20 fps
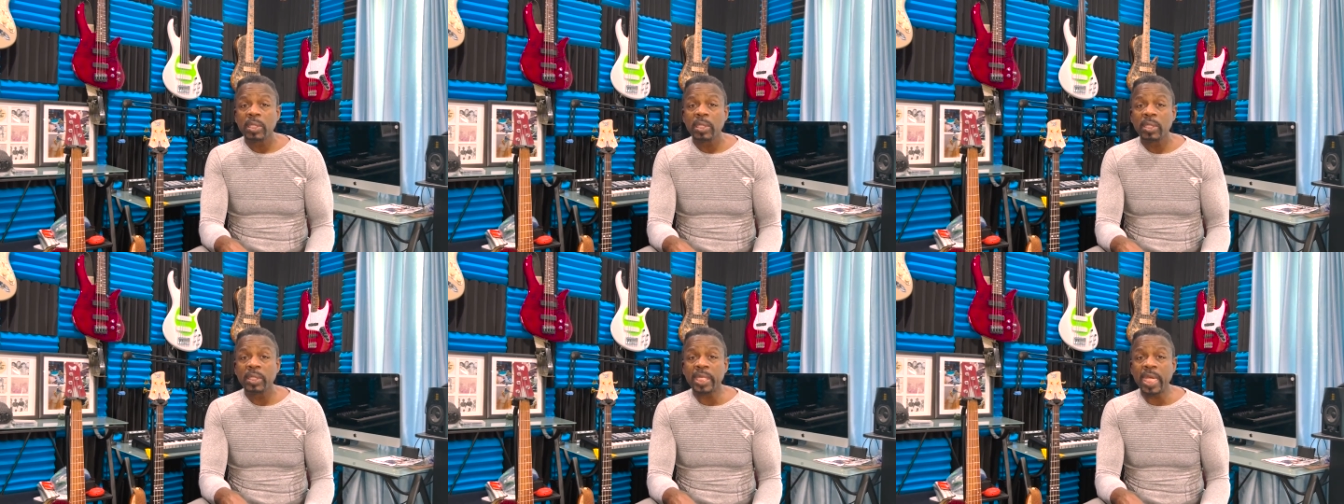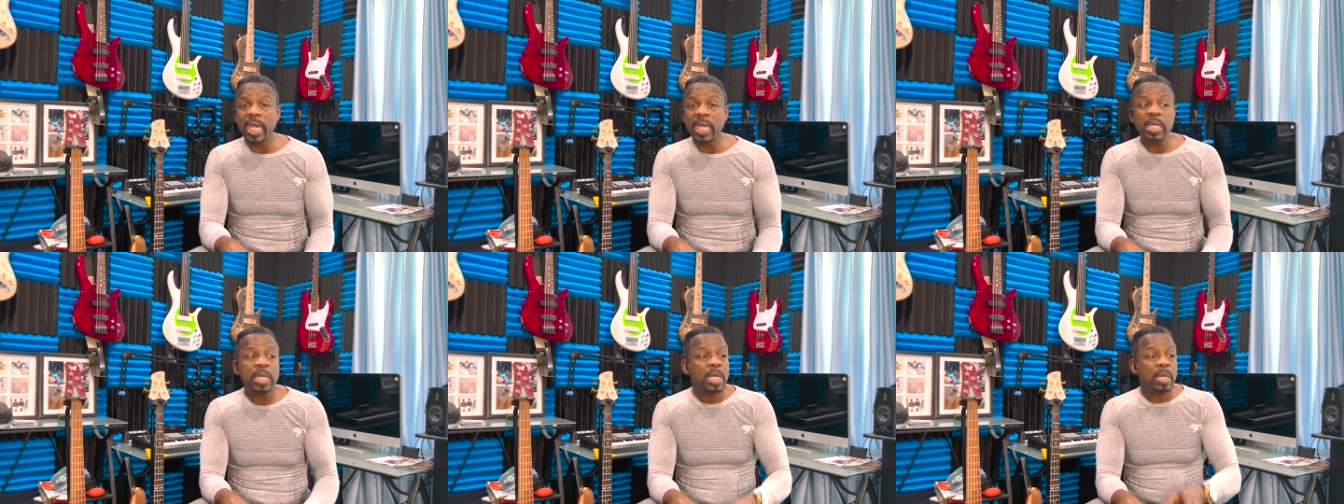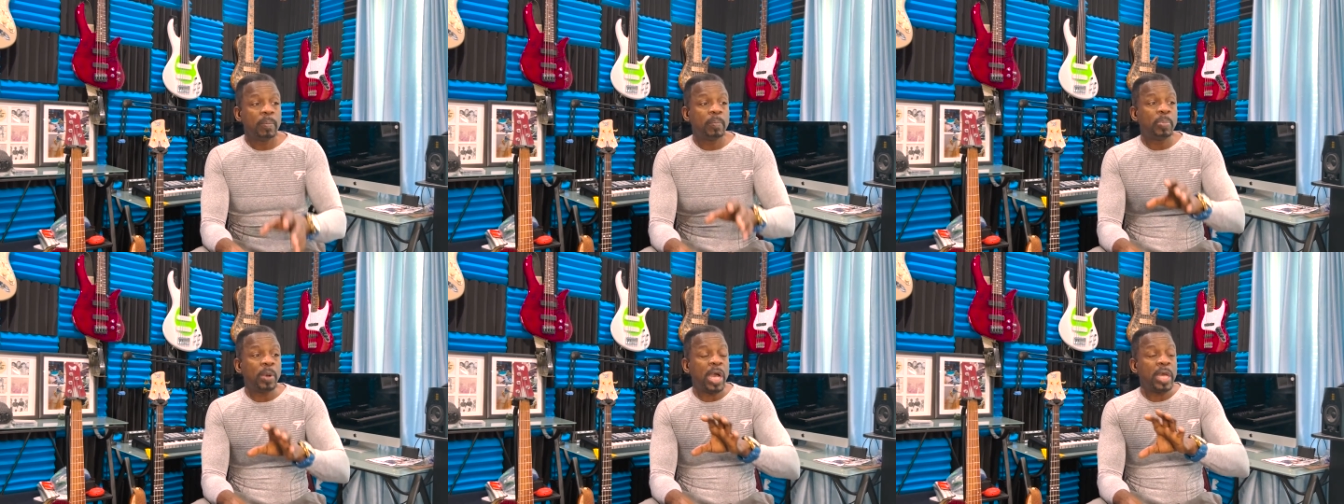Okay?
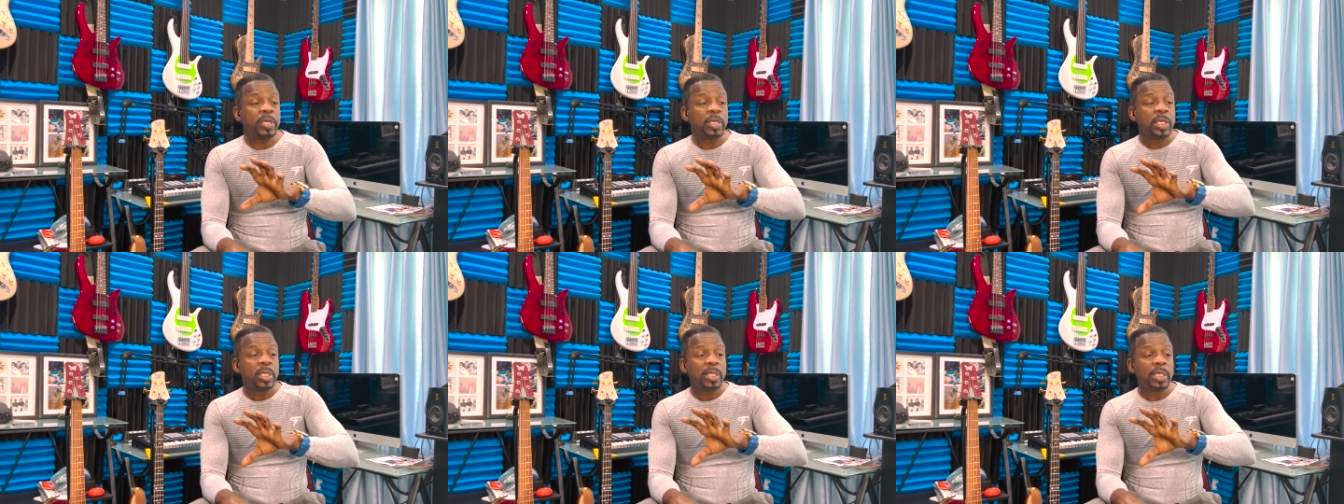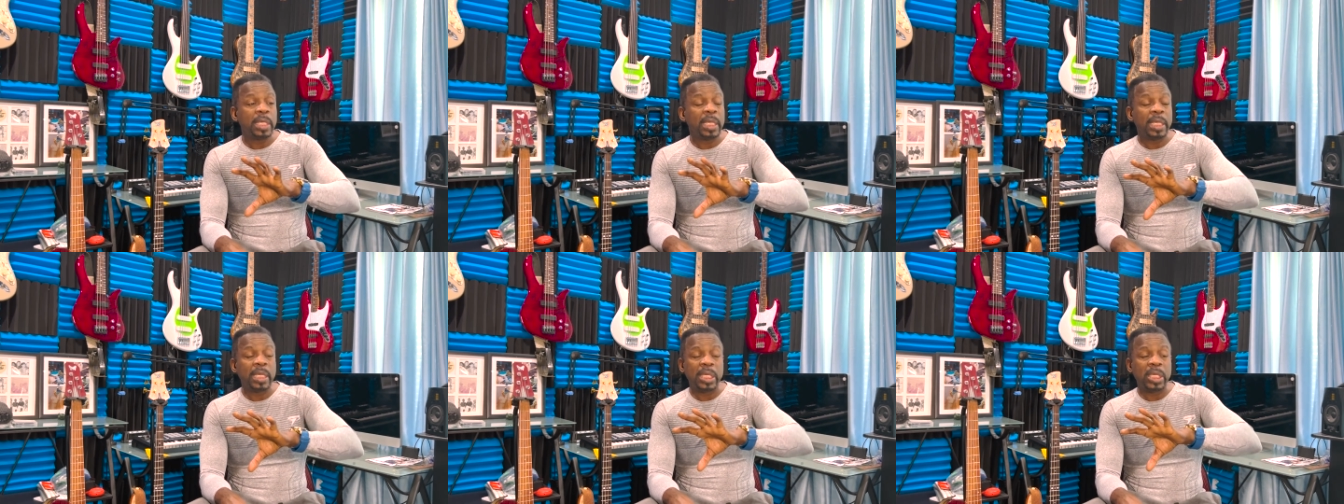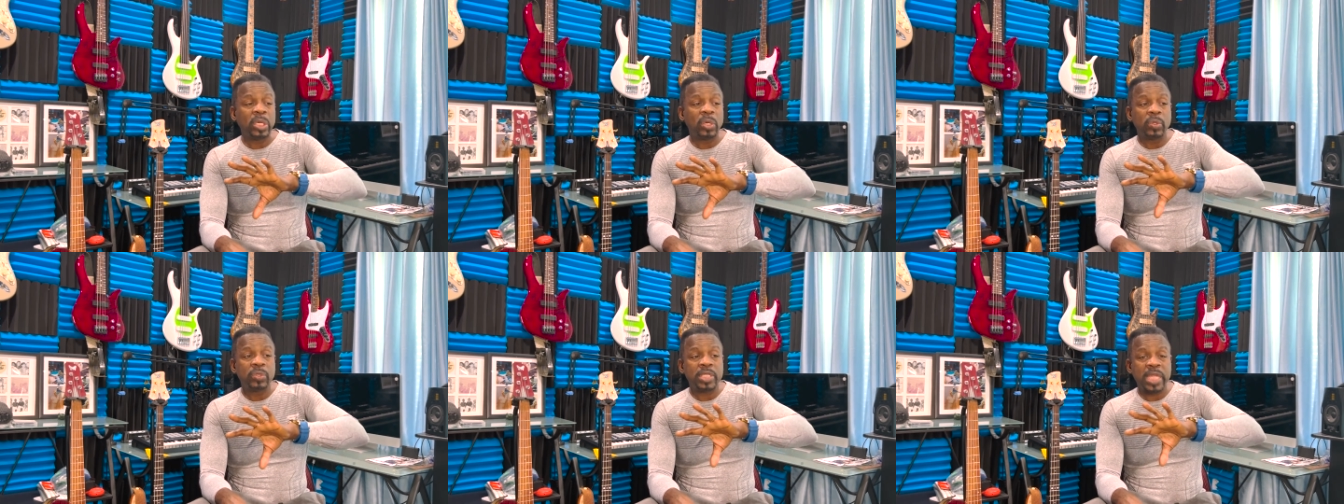But
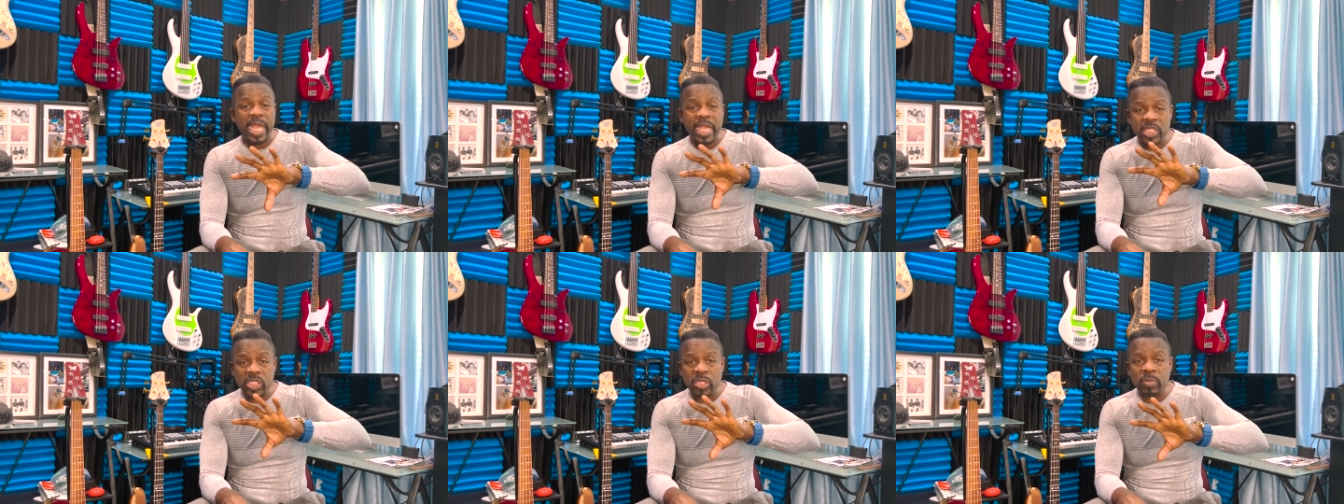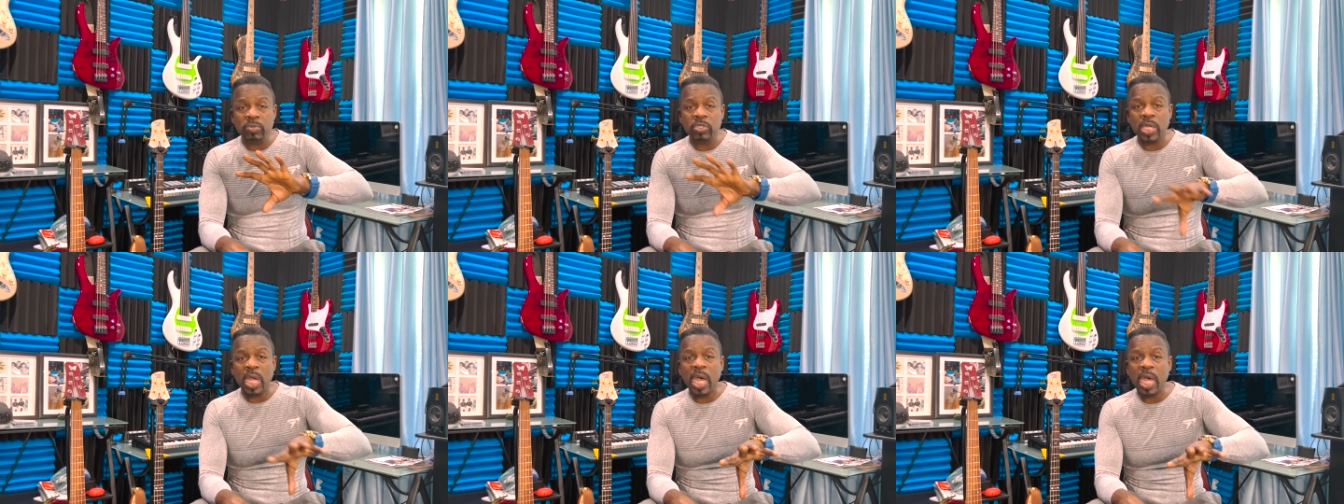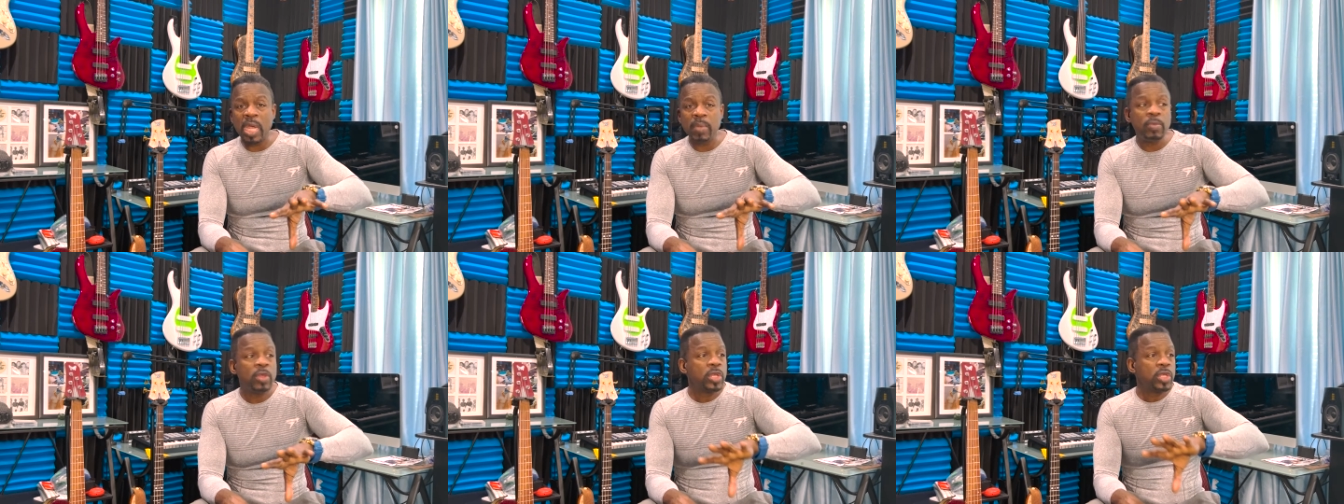you know, take some
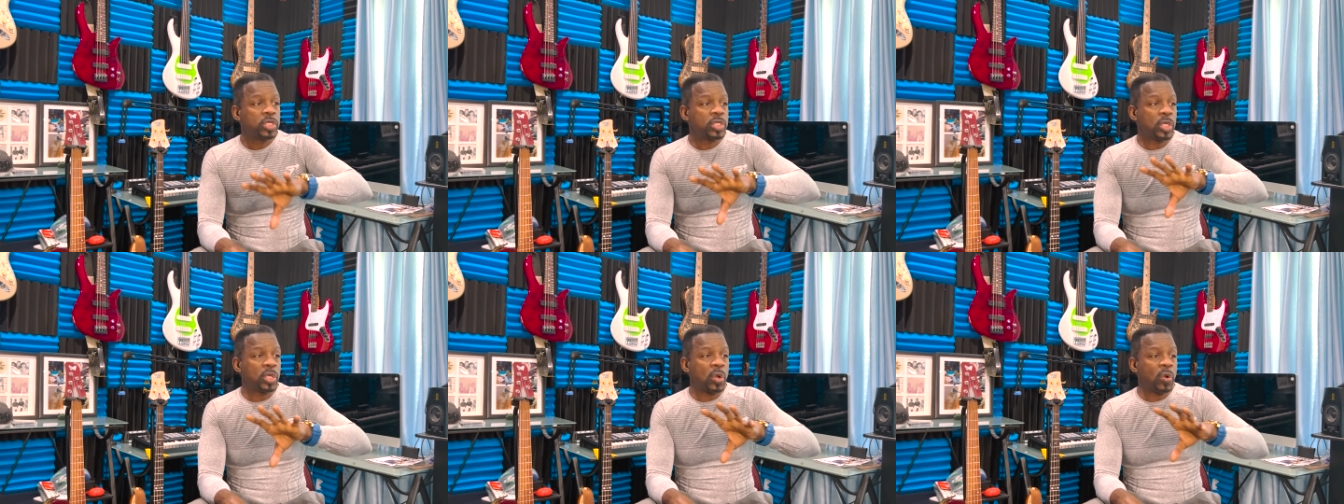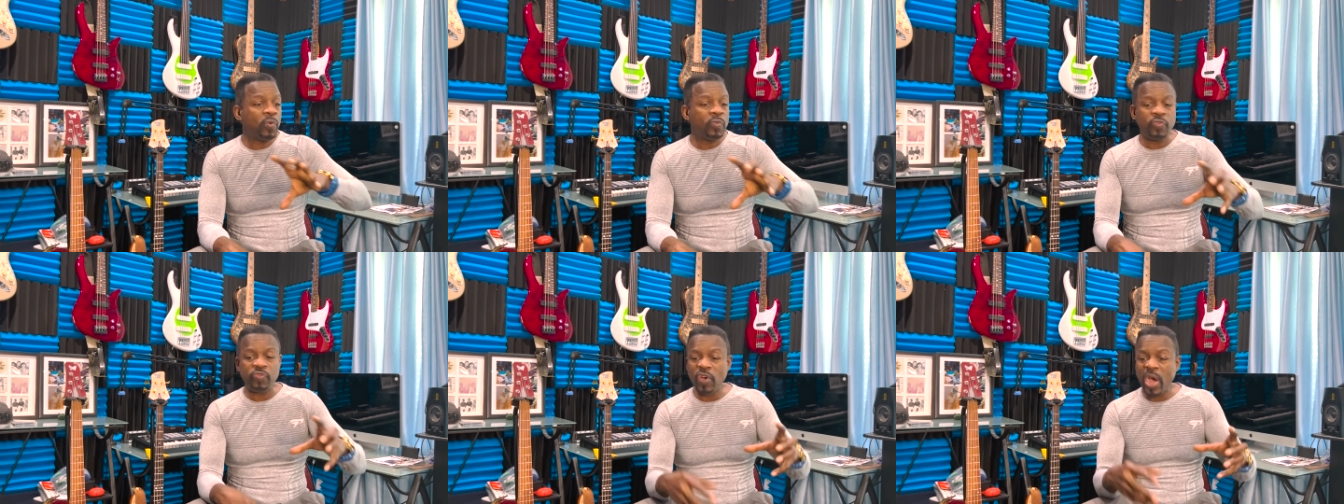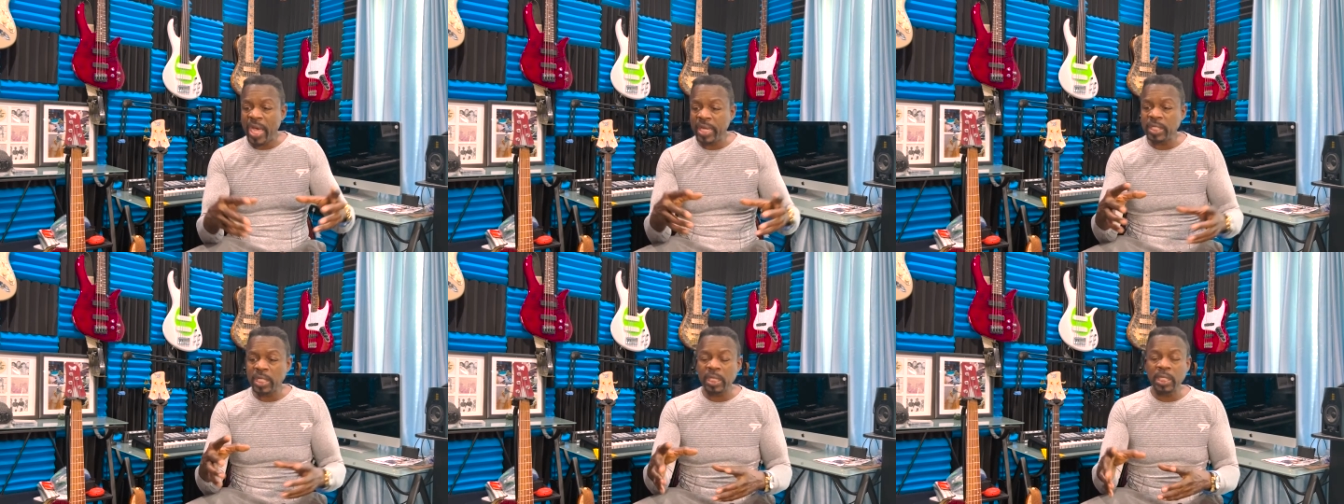time to go
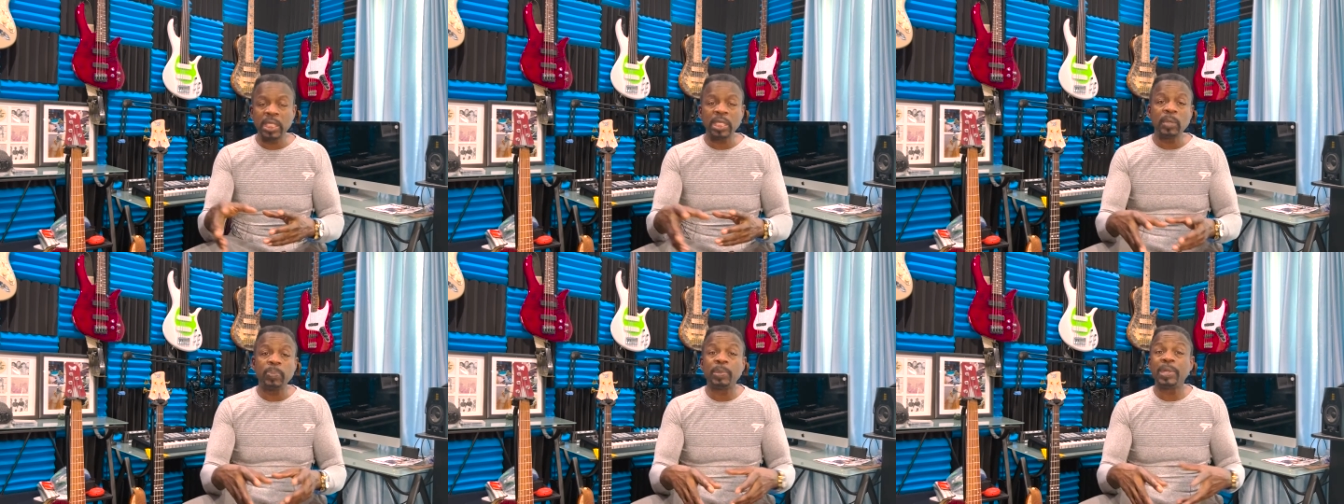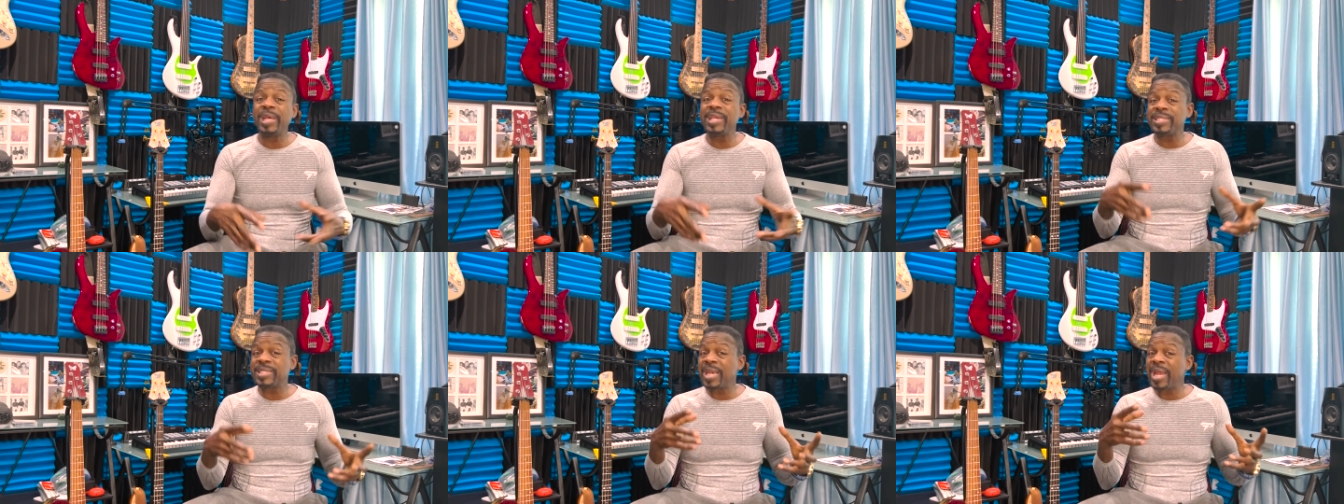find a little place.